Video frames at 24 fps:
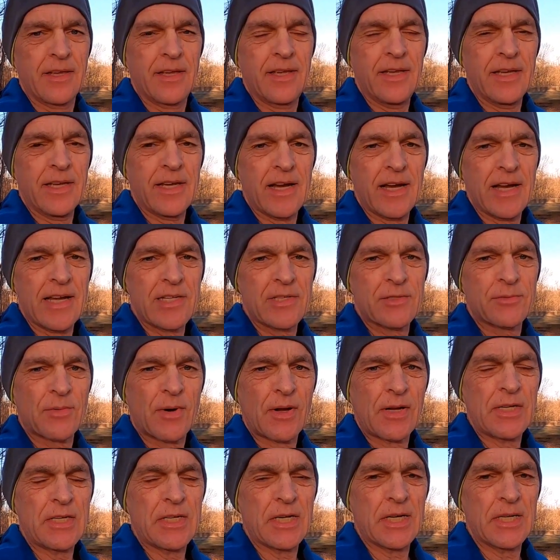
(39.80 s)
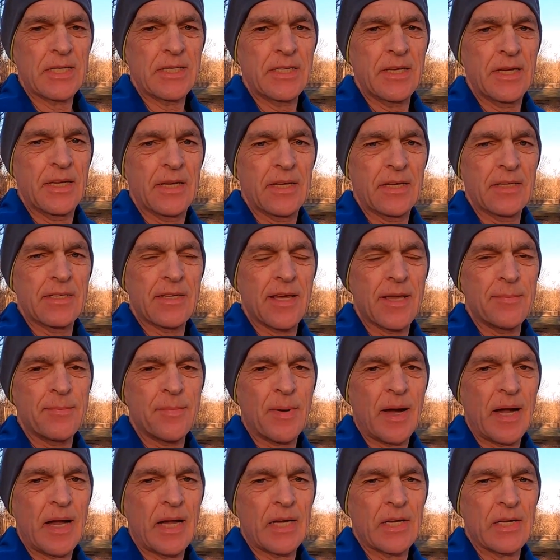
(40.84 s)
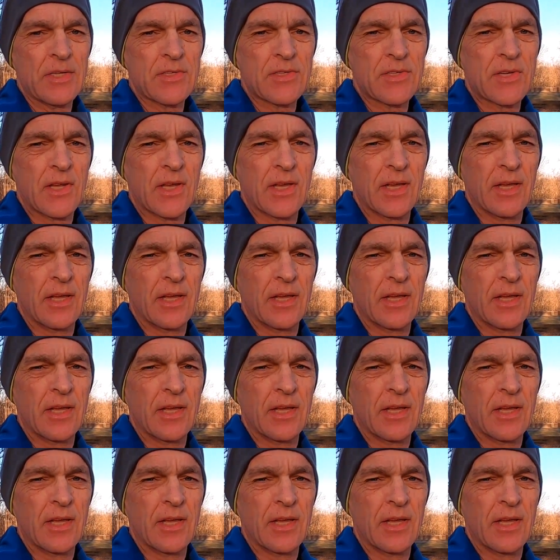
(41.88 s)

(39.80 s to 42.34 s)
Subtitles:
Hey guys, run done, 10 miles.